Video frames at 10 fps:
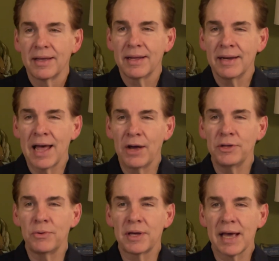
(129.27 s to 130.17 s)
Now,
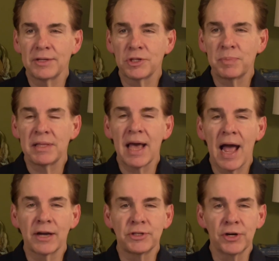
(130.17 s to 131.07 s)
you can't just be the
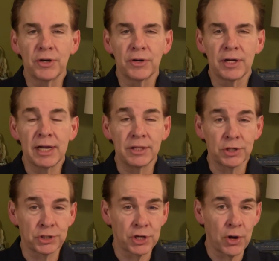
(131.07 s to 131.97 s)
actor in the
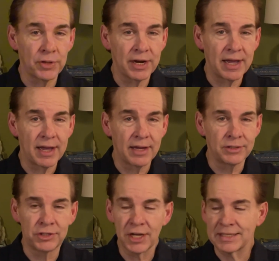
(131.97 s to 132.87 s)
show that
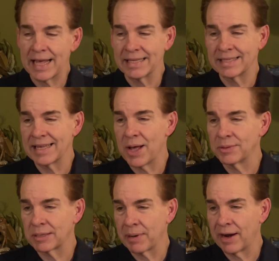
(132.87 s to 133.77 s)
just has
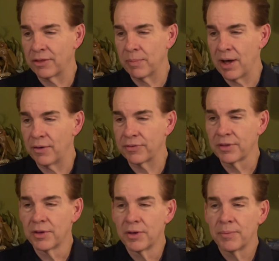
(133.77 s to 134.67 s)
sounds coming out of their mouth,
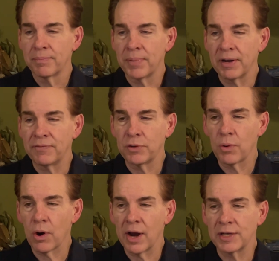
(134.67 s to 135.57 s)
but if you
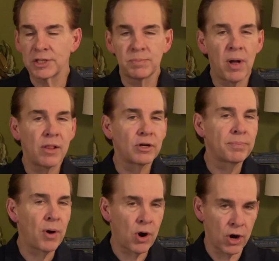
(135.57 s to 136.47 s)
are a smaller
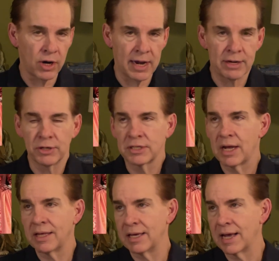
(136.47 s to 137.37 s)
part and you're
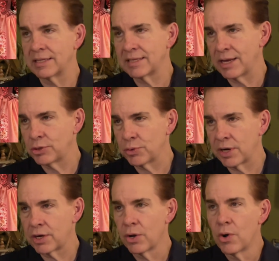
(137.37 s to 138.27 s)
slightly
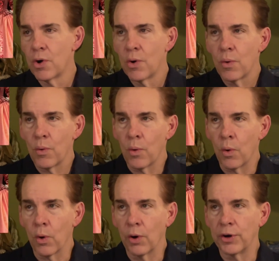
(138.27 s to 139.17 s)
eccentric,
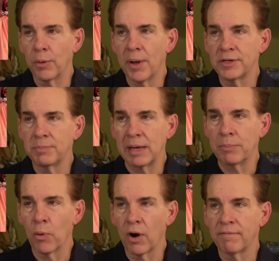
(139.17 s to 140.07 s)
or you're meant to be
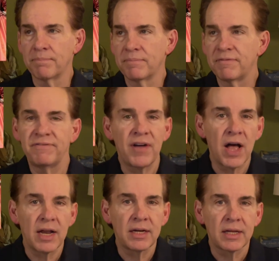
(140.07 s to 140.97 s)
more
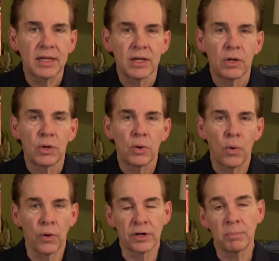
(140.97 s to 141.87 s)
fun
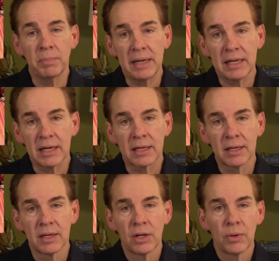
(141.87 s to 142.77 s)
or
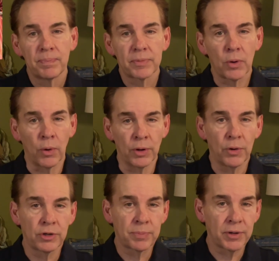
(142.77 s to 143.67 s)
comedic, or an
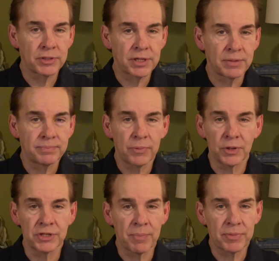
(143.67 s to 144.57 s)
older person or
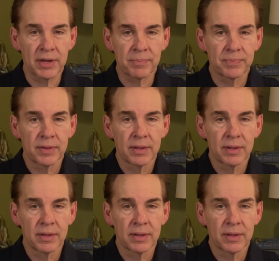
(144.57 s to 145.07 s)
something,